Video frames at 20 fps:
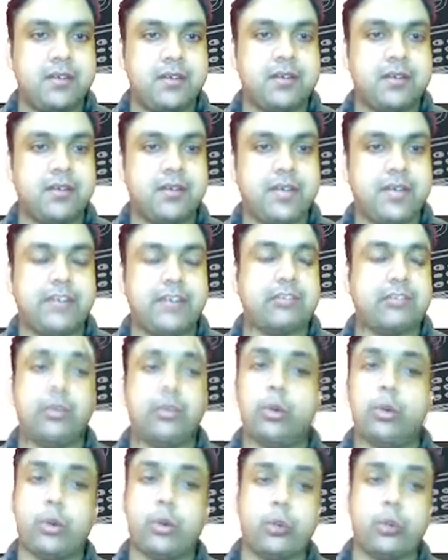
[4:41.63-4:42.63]
Right, so
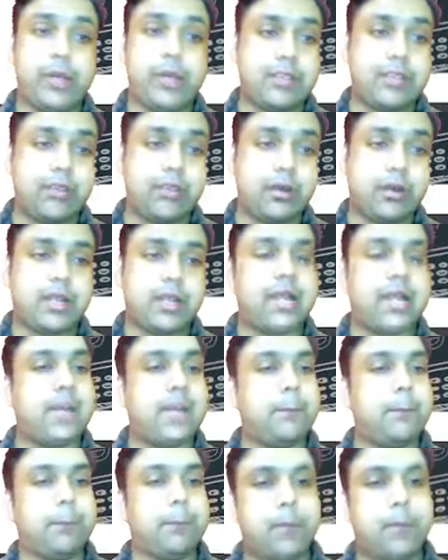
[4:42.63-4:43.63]
don't waste your
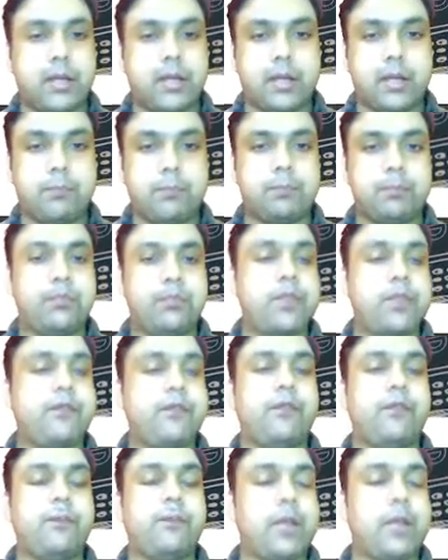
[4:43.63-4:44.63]
time. Pick up
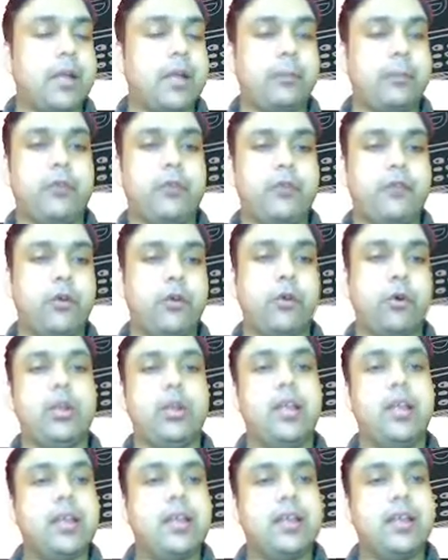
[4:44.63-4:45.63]
your
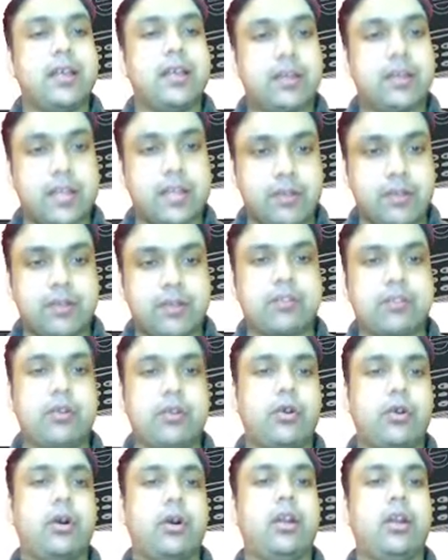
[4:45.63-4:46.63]
phone, give us a
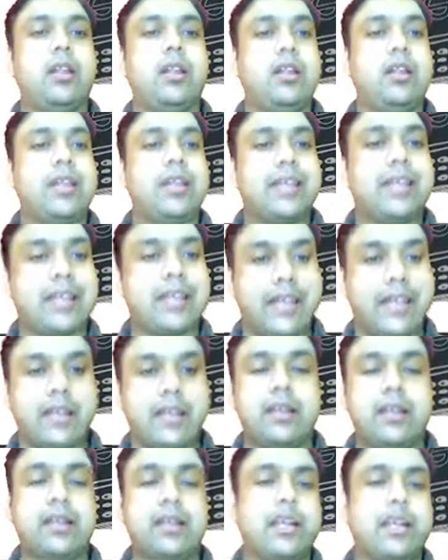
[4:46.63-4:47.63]
call,
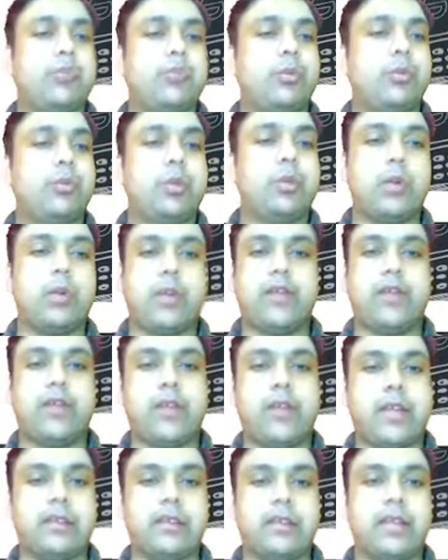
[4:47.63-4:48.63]
get in touch with one of
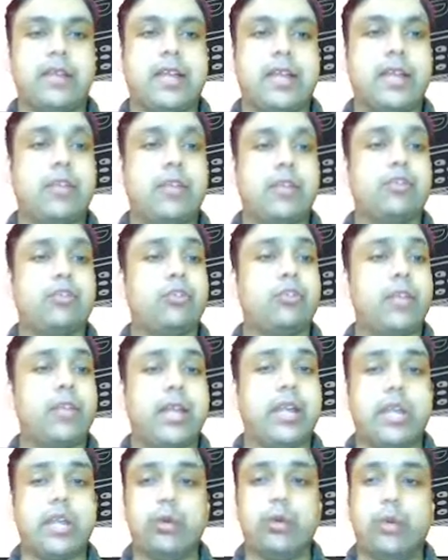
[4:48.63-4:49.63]
our executives to
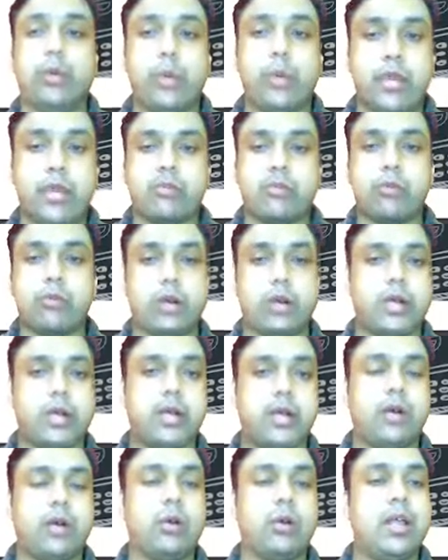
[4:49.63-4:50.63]
get your queries sorted
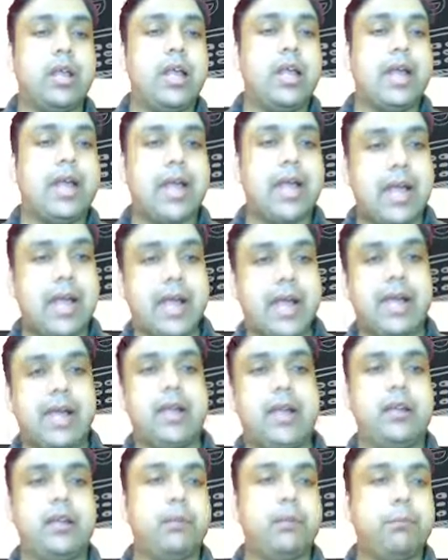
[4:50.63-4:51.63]
out,
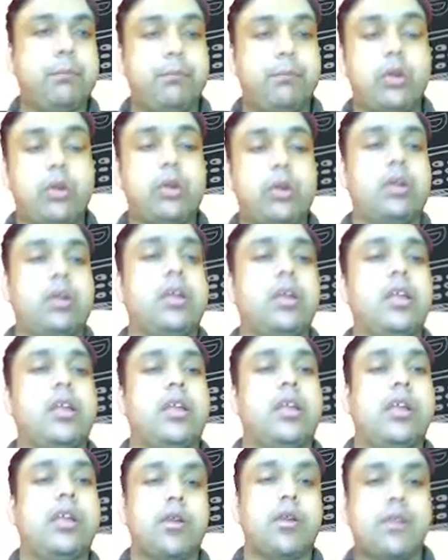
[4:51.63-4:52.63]
and book
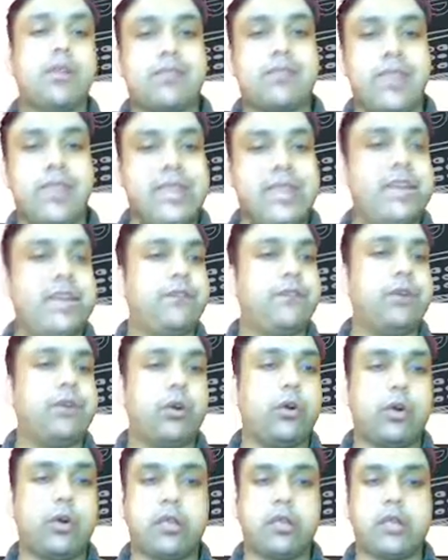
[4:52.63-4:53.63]
your seat
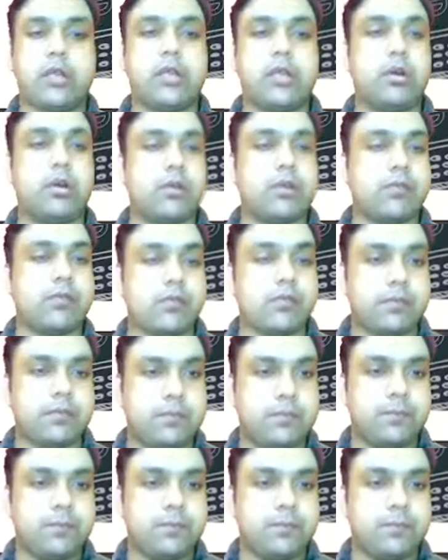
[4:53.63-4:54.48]
for the courses.